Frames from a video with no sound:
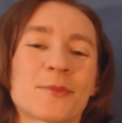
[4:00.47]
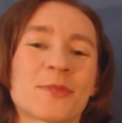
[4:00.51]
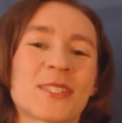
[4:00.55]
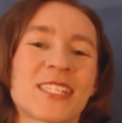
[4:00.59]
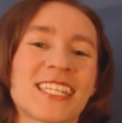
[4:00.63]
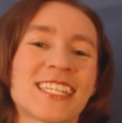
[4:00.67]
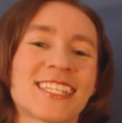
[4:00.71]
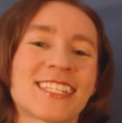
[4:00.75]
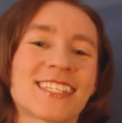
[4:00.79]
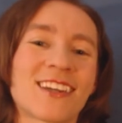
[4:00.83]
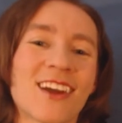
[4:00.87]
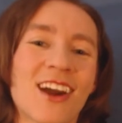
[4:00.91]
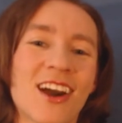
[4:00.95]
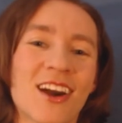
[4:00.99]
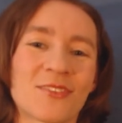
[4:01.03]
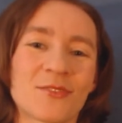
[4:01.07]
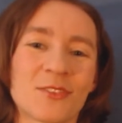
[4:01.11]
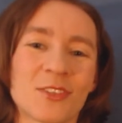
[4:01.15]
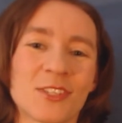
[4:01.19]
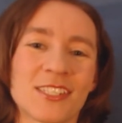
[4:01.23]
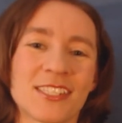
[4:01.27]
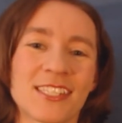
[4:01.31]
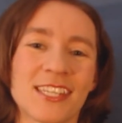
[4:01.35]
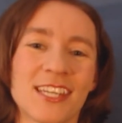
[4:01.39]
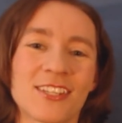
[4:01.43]
Verbs in
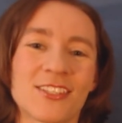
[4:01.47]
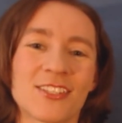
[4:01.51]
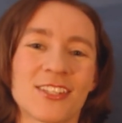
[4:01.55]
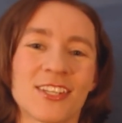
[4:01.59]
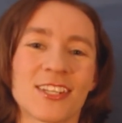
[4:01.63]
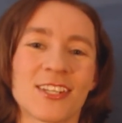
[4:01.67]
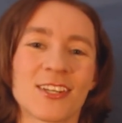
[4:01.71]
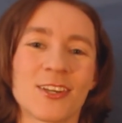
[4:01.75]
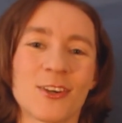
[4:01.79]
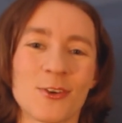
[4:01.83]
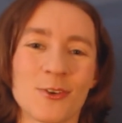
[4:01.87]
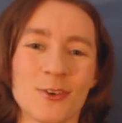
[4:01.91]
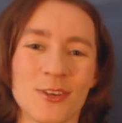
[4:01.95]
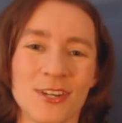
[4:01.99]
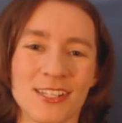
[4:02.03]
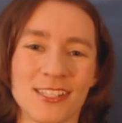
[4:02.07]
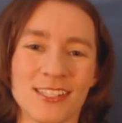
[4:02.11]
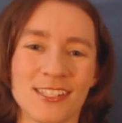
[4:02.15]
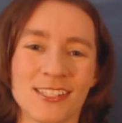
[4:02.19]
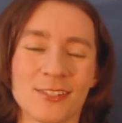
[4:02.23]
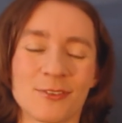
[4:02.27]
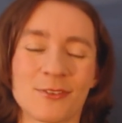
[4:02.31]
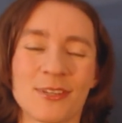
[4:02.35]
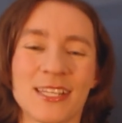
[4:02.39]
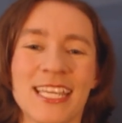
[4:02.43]
Conversation
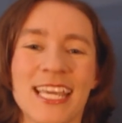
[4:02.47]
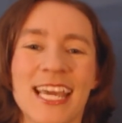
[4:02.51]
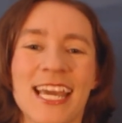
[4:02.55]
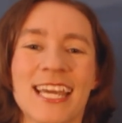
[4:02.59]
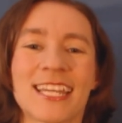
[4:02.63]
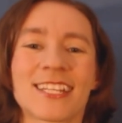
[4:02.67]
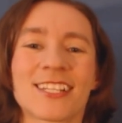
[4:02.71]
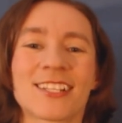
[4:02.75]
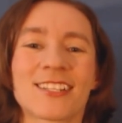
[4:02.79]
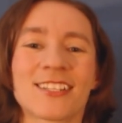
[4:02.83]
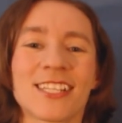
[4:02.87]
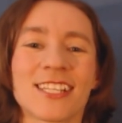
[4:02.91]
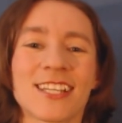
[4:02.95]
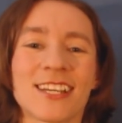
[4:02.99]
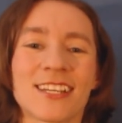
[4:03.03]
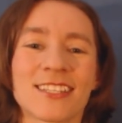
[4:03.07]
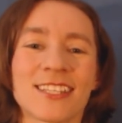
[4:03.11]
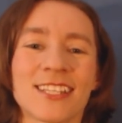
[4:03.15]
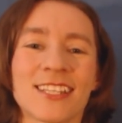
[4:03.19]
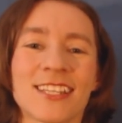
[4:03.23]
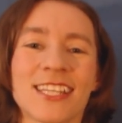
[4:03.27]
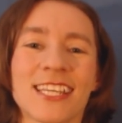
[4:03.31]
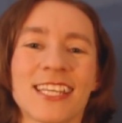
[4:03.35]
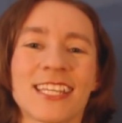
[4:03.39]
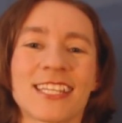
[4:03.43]
course. So again, click on
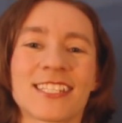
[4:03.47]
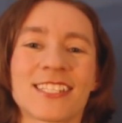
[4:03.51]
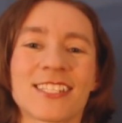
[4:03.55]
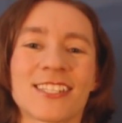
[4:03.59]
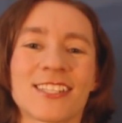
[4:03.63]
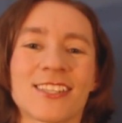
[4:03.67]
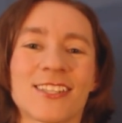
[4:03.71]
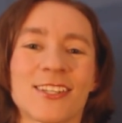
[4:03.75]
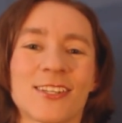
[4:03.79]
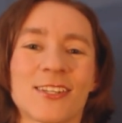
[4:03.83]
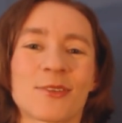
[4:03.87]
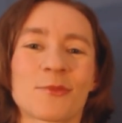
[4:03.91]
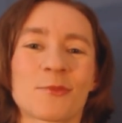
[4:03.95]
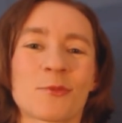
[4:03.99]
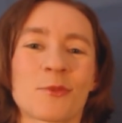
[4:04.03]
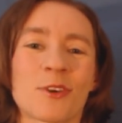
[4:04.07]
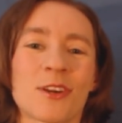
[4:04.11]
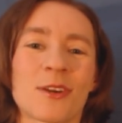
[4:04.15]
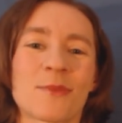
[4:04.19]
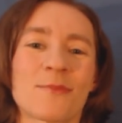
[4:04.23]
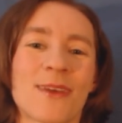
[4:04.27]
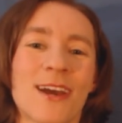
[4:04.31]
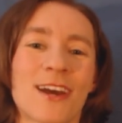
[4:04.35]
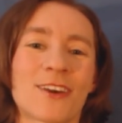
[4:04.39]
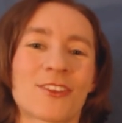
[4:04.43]
the link to learn
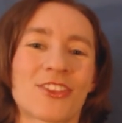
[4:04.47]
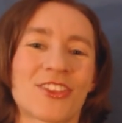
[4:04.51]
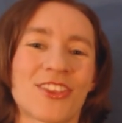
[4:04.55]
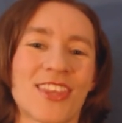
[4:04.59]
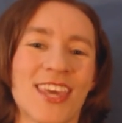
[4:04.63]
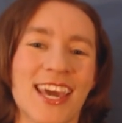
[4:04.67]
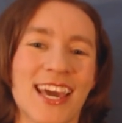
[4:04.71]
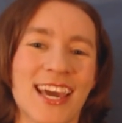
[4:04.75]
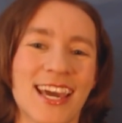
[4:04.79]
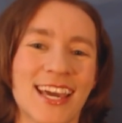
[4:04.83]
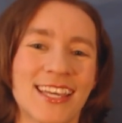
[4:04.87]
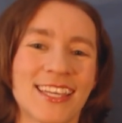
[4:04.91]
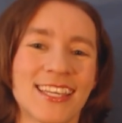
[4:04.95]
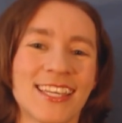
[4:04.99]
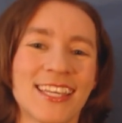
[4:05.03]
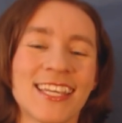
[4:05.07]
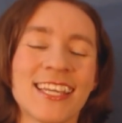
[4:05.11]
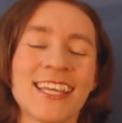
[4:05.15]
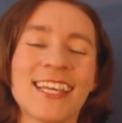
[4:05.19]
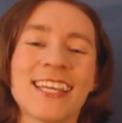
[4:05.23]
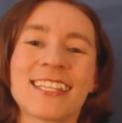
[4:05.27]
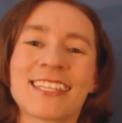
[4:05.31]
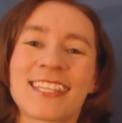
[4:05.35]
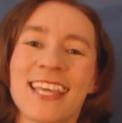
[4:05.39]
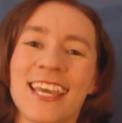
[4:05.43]
more about that.
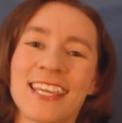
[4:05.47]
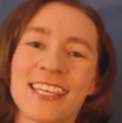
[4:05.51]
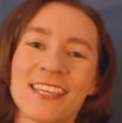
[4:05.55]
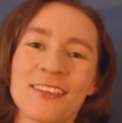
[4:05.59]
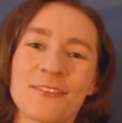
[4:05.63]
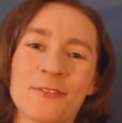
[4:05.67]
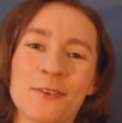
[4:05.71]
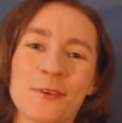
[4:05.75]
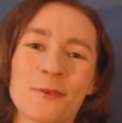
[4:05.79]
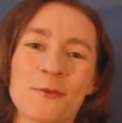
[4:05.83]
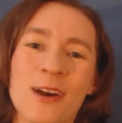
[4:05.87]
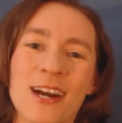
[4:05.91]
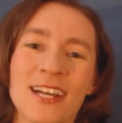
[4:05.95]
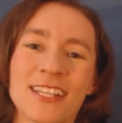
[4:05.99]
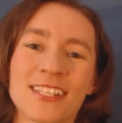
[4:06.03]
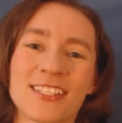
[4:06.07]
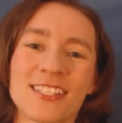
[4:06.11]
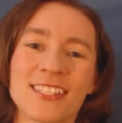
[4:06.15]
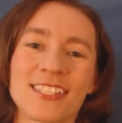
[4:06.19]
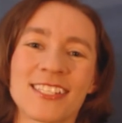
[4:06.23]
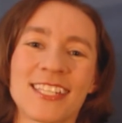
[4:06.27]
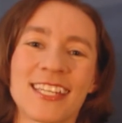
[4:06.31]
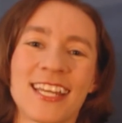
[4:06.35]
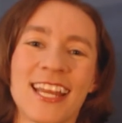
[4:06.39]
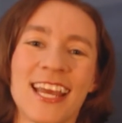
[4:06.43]
Thank you for
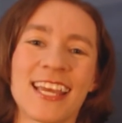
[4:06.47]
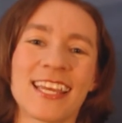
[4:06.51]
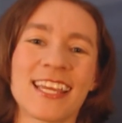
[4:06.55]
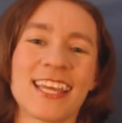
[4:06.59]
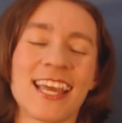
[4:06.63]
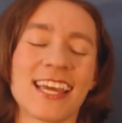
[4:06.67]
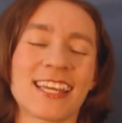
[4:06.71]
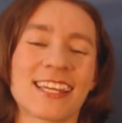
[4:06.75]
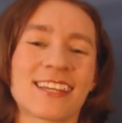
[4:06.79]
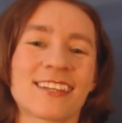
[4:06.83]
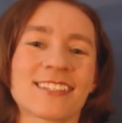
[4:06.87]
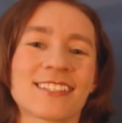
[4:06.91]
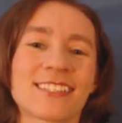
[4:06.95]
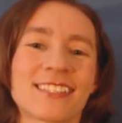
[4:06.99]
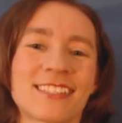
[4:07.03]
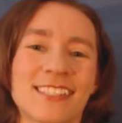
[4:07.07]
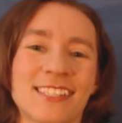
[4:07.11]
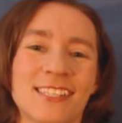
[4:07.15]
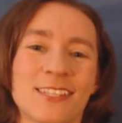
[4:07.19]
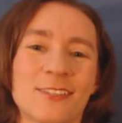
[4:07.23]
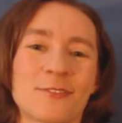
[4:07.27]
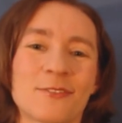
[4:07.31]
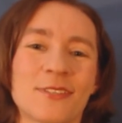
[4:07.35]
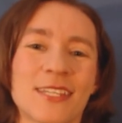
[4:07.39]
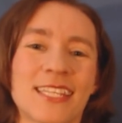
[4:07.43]
watching today, and I'll
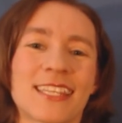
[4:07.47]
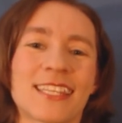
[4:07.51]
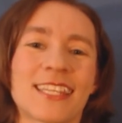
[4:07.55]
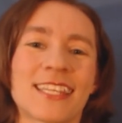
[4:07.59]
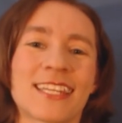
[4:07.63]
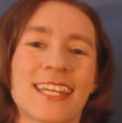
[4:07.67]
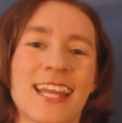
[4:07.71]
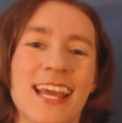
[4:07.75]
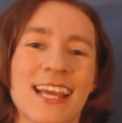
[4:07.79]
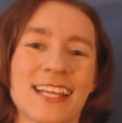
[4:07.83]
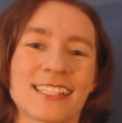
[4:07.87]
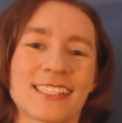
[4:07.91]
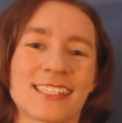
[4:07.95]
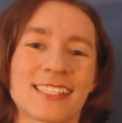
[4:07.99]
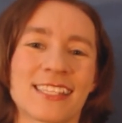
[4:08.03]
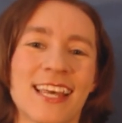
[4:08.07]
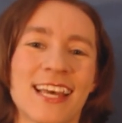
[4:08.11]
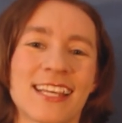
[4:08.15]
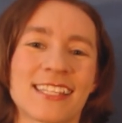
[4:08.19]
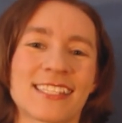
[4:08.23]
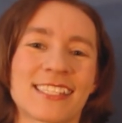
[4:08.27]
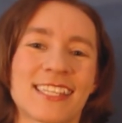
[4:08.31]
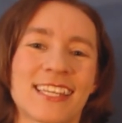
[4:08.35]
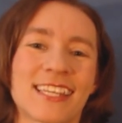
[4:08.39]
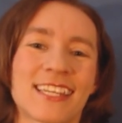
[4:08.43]
see you in the next
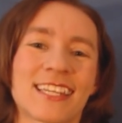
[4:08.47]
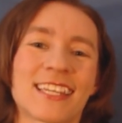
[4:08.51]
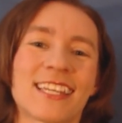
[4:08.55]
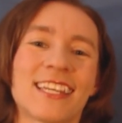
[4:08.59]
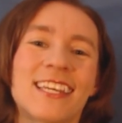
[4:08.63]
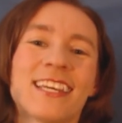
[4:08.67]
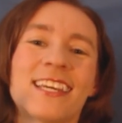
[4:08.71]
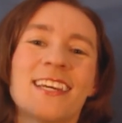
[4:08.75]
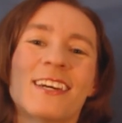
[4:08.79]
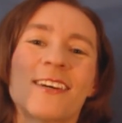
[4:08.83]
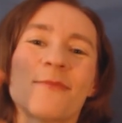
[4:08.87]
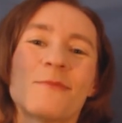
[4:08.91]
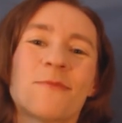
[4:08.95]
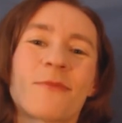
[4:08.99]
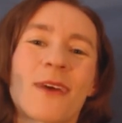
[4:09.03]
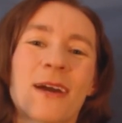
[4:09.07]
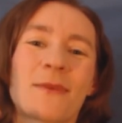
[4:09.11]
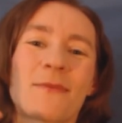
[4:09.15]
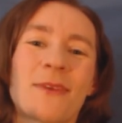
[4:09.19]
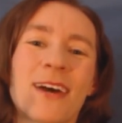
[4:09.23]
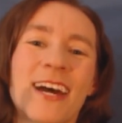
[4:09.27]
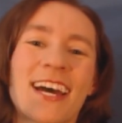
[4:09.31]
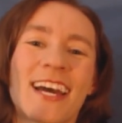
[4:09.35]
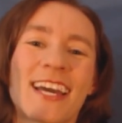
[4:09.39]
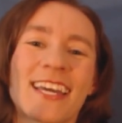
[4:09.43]
lesson.
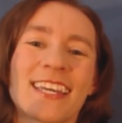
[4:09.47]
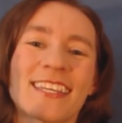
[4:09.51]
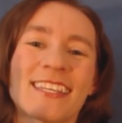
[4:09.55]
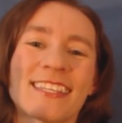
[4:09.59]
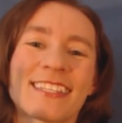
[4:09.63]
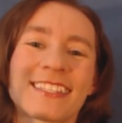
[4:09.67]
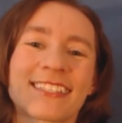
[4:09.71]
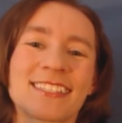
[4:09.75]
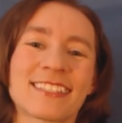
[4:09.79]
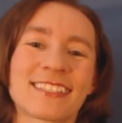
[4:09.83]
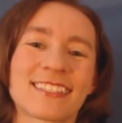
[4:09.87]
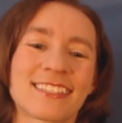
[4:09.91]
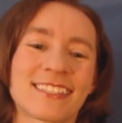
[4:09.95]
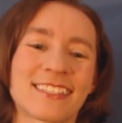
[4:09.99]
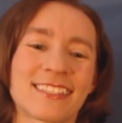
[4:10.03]
Bye-bye.